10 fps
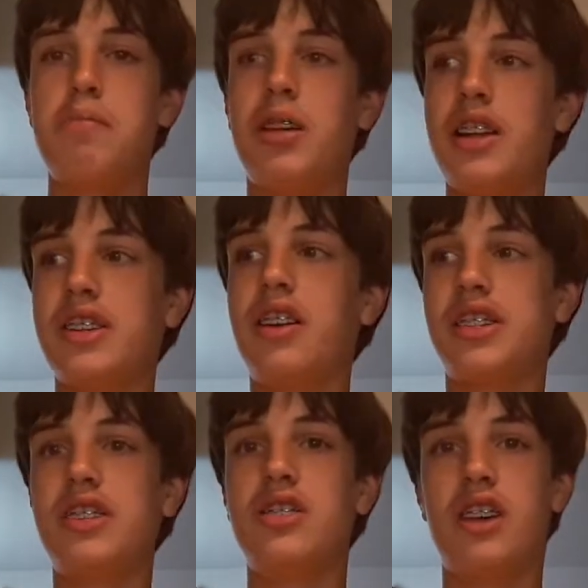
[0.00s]
But it's
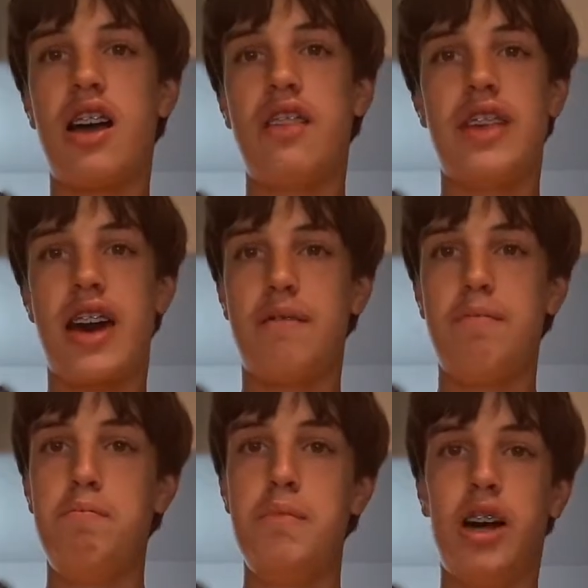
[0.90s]
also got that
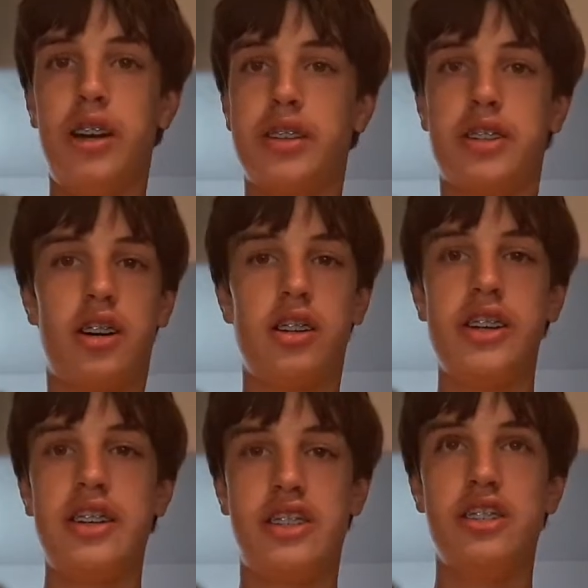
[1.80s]

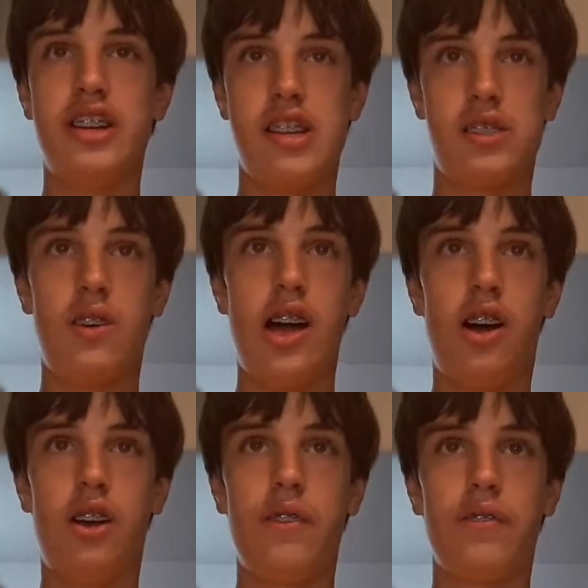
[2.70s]
melancholy to it as
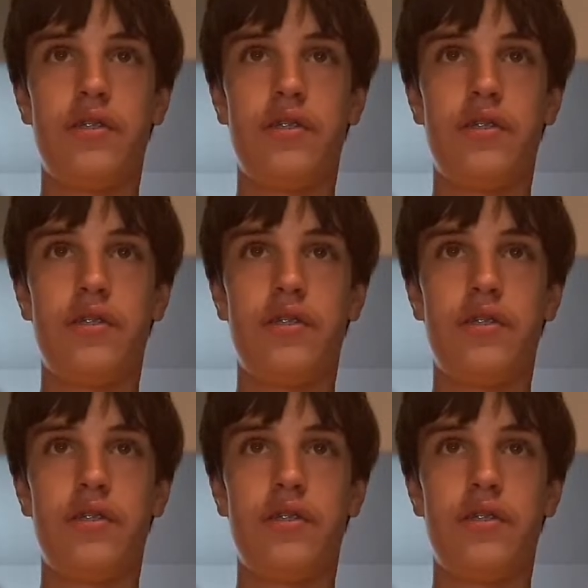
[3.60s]
well.